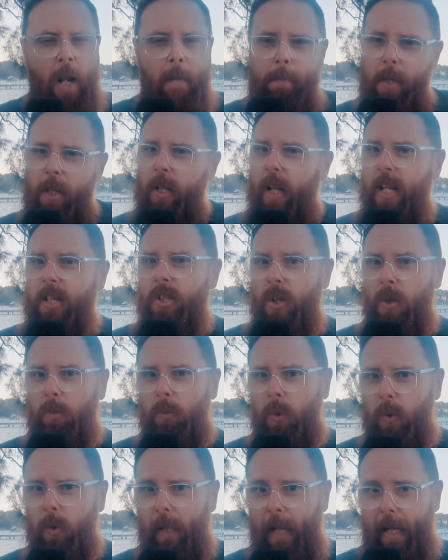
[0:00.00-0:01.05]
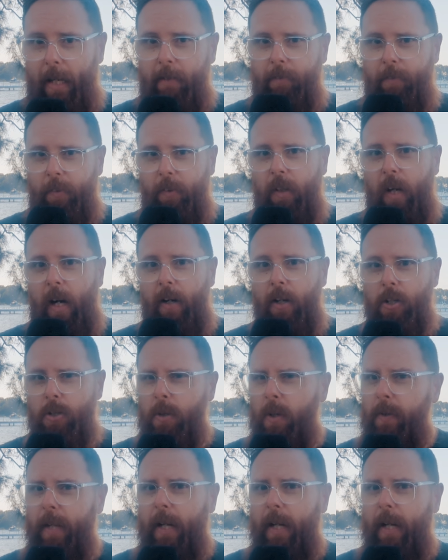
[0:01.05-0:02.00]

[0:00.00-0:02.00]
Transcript: But let's not rule out Ferrari as well.